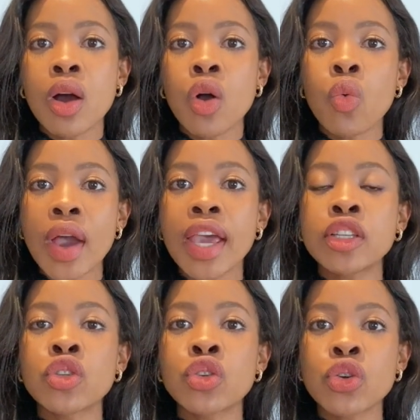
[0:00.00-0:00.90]
a way
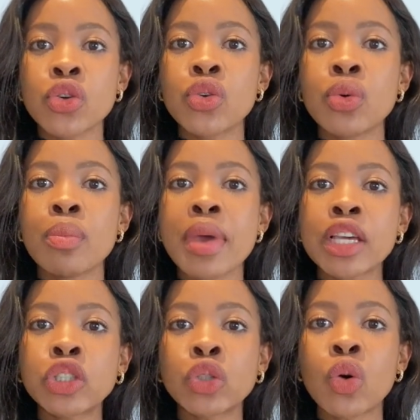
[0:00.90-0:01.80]
to
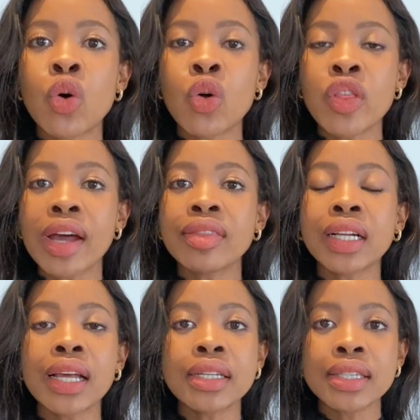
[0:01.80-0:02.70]
make sure that the
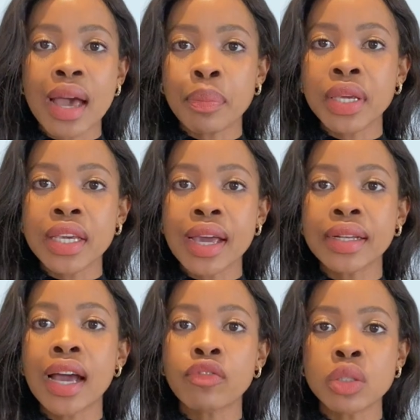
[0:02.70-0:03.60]
client's happy
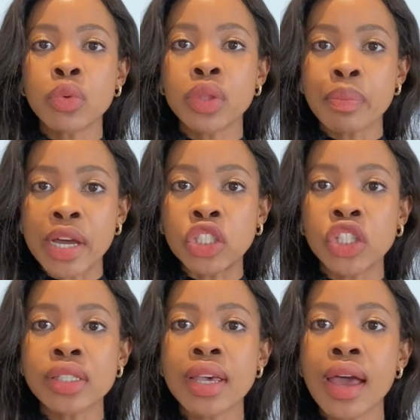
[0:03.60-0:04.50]
and comfortable with the
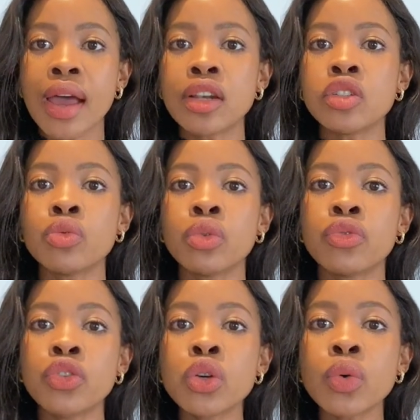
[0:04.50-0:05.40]
budget, and
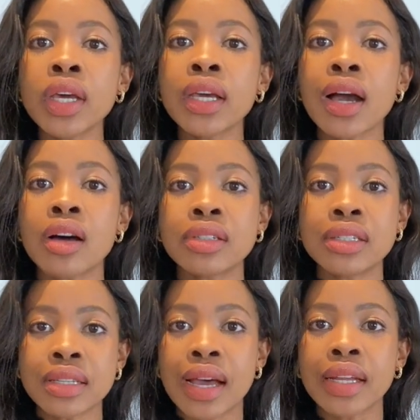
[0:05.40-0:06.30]
reviewing our
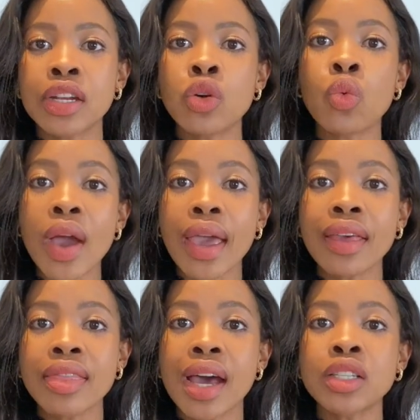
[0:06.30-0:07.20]
design in a
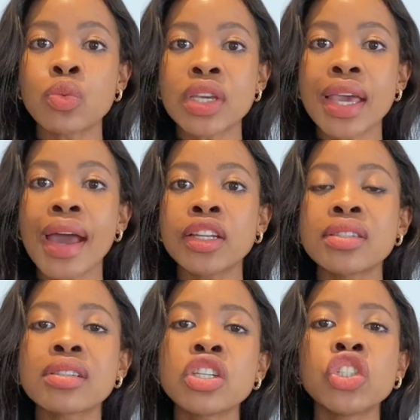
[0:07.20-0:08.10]
way that we can
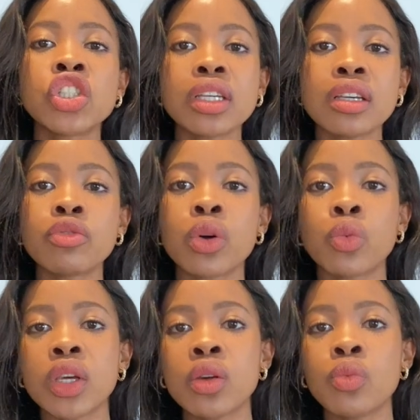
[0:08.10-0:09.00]
still achieve
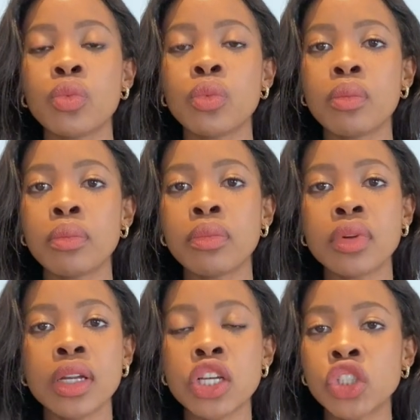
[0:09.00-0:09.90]
what we
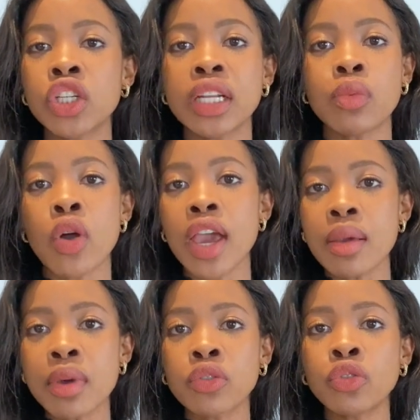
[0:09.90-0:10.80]
initially were
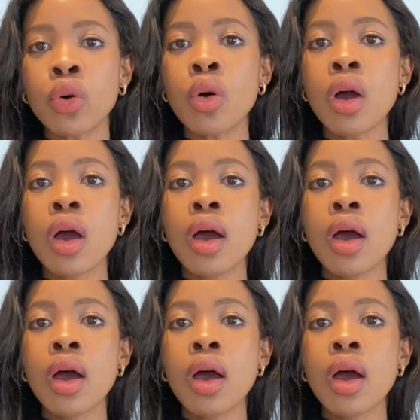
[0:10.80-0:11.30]
aiming for,